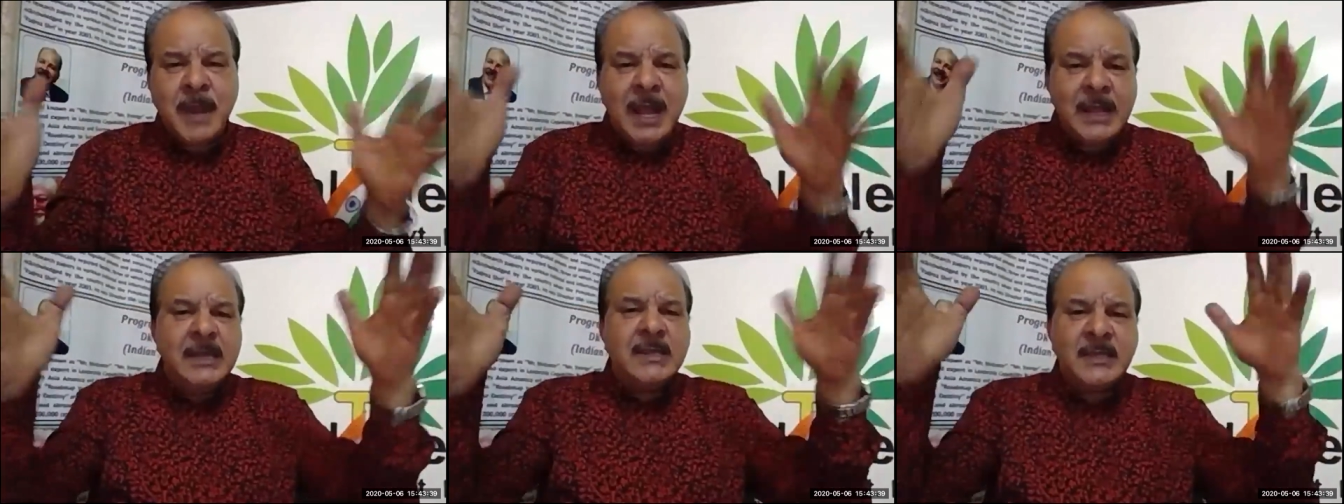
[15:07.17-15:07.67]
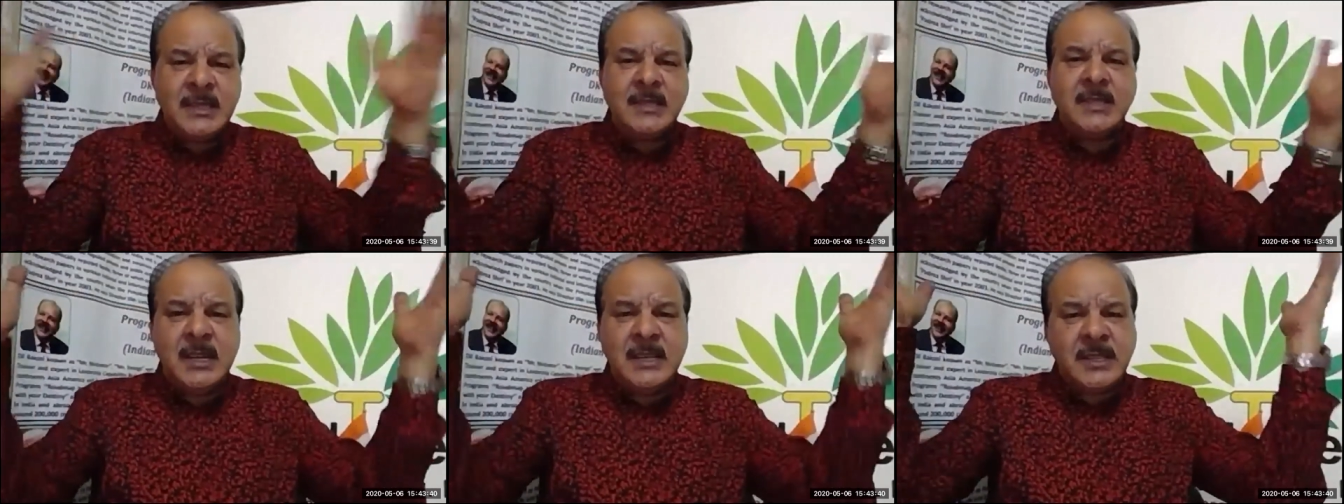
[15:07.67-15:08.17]
brothers,
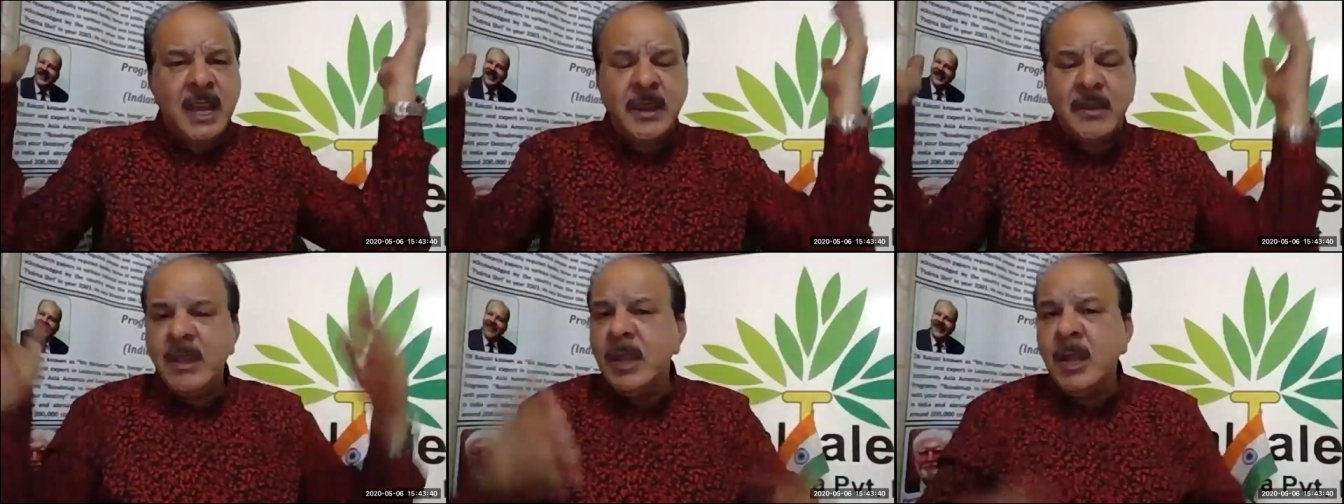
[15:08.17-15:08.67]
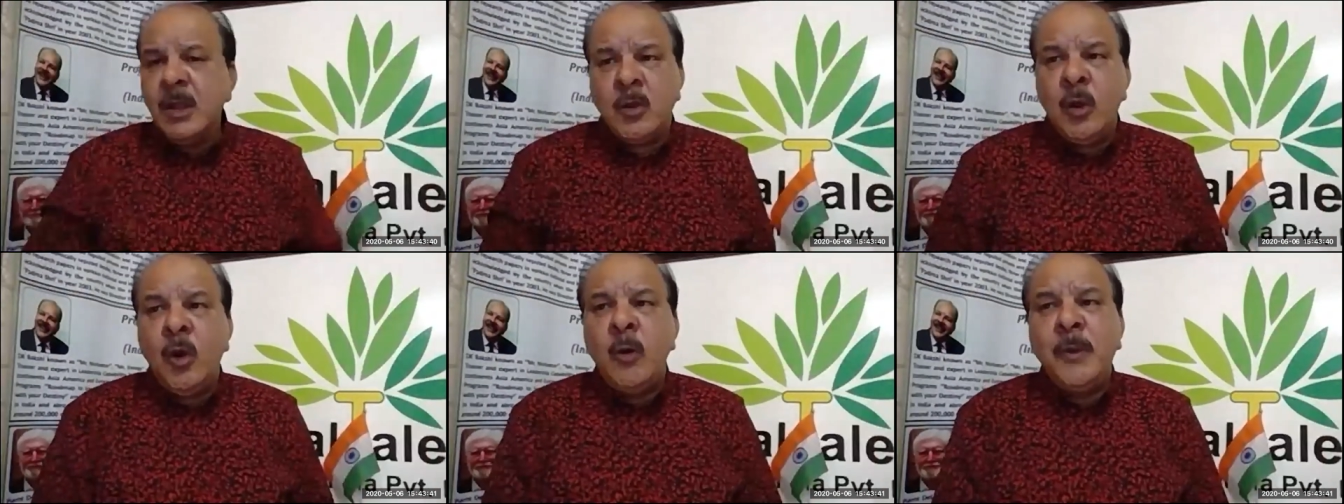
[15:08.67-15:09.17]
sisters, are
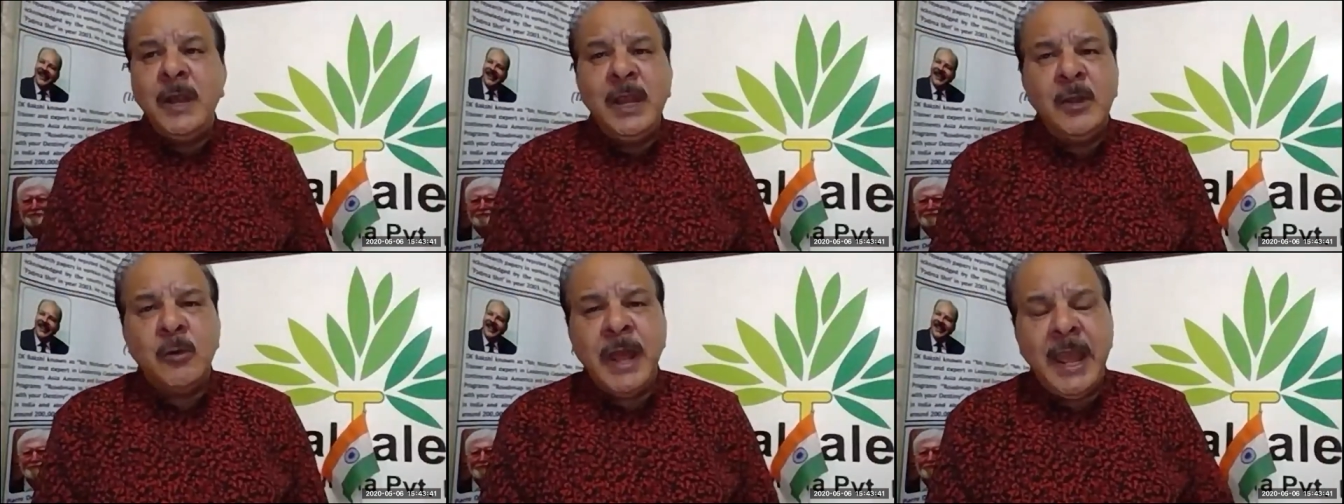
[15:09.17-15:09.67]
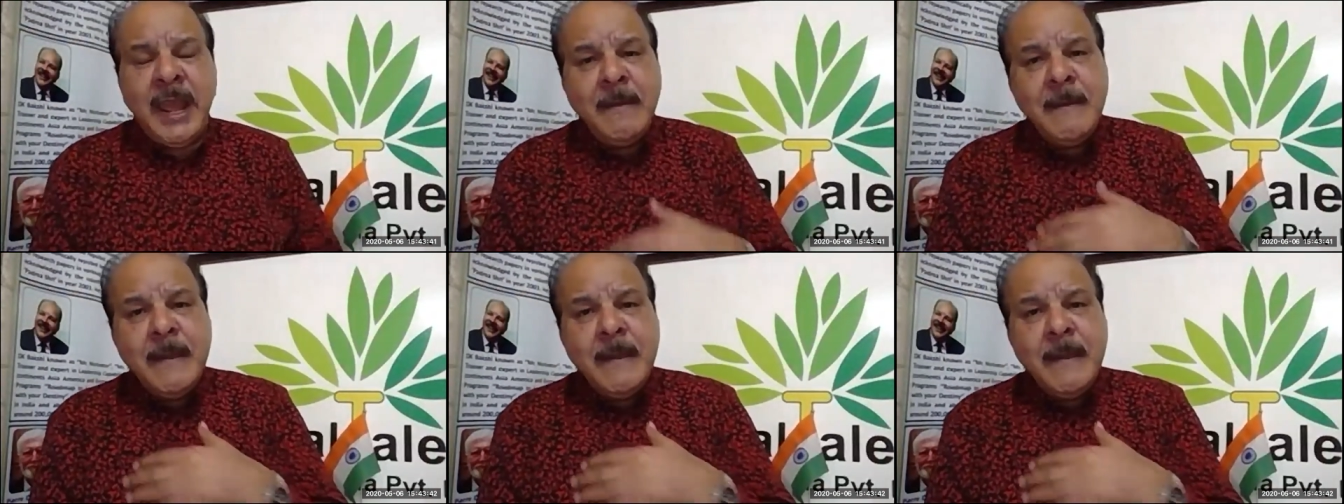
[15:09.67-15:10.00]
globally today